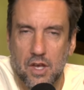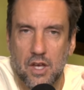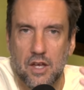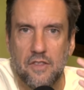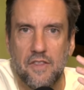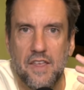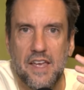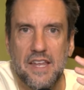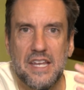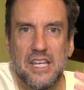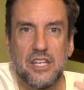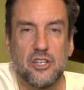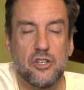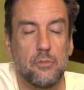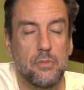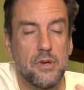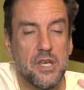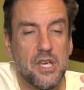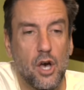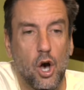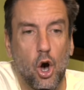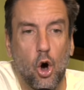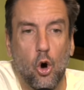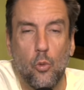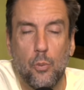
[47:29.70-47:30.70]
They need to
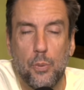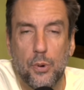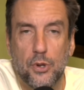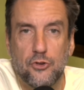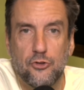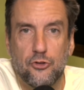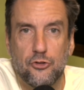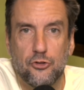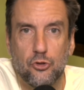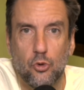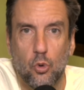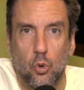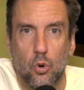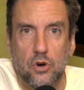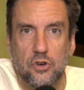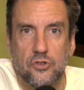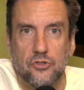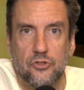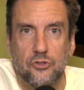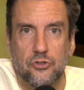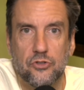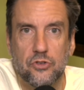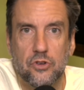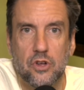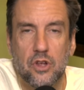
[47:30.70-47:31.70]
be open
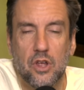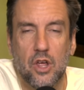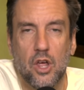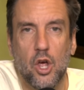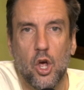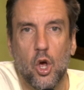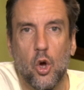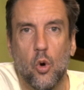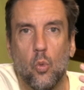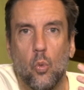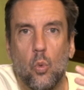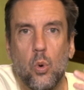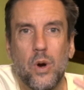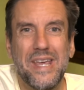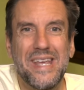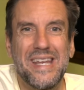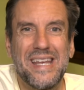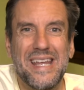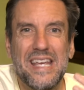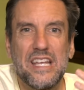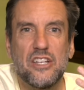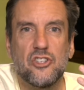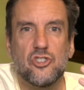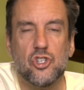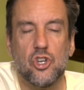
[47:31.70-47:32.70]
source. We
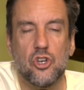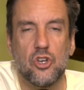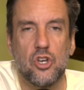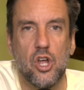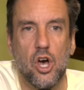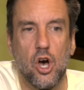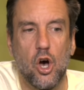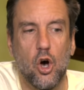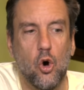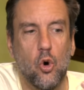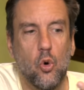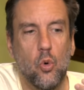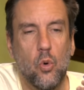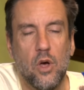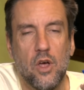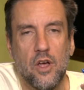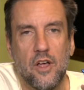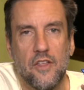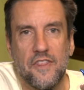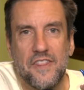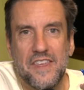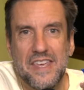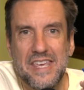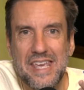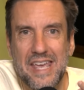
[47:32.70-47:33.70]
need to know
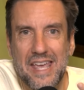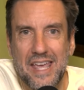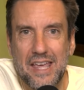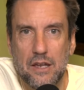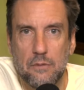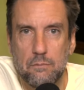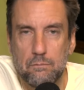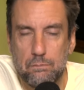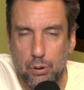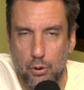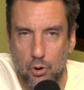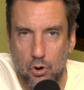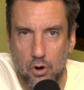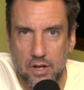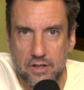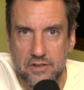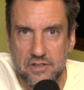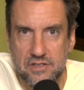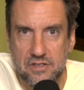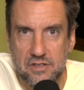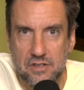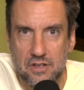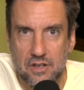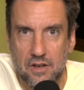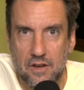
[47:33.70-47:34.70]
the
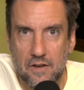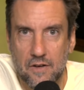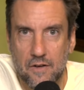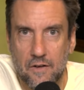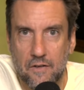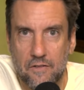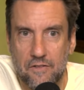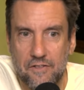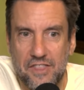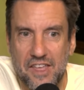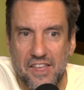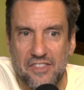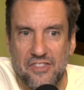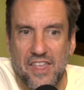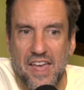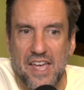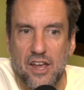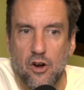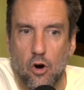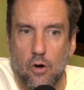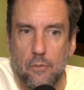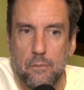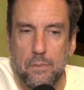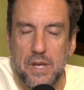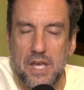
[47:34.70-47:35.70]
input that they
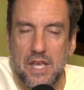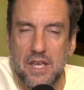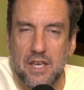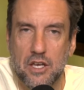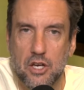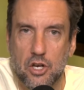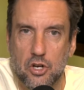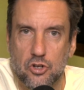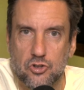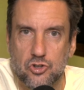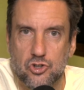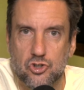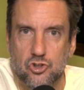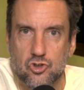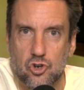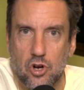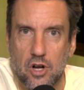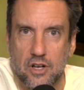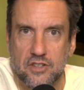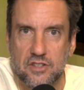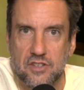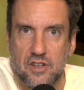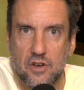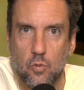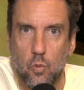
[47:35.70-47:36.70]
are being
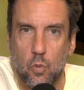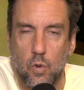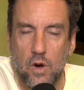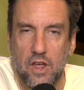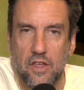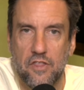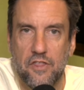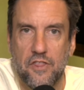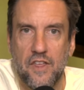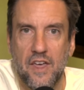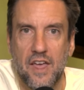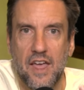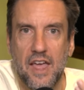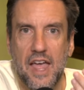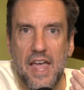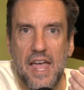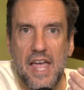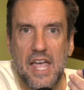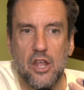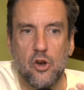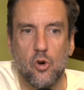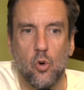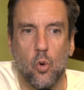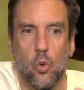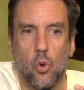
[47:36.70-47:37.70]
constructed with
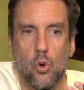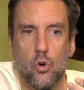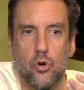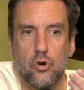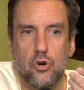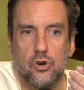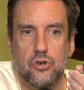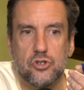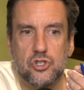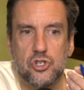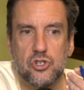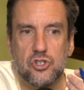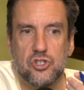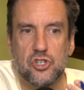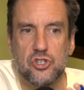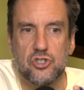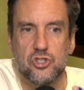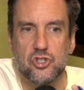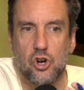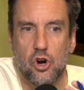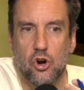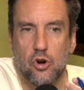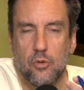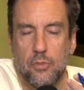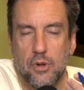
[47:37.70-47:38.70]
in order to
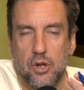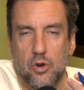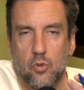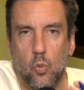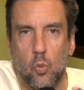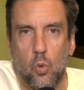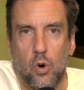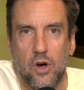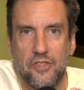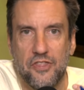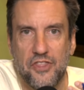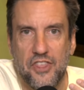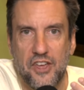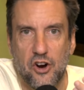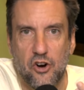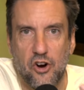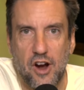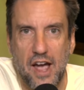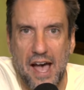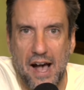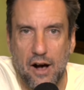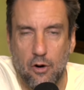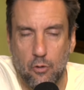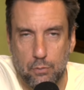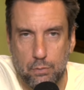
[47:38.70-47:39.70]
determine what their
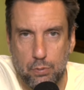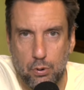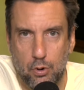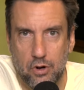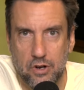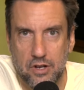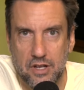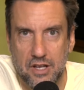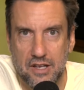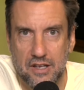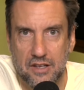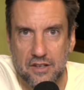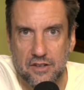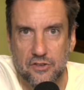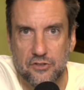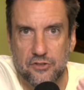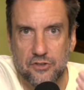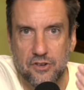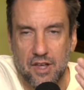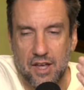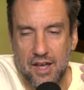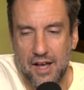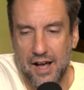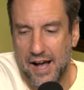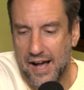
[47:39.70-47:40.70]
output is.
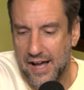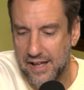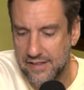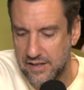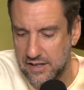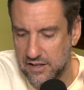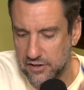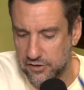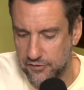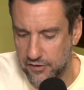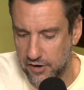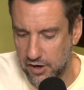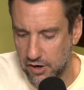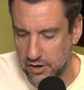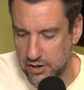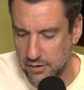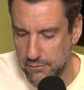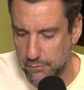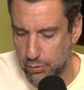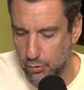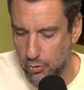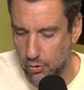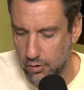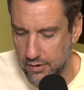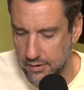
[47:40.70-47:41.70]
I think it's very
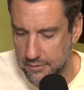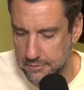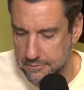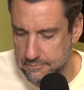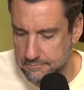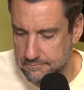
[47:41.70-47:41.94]
important.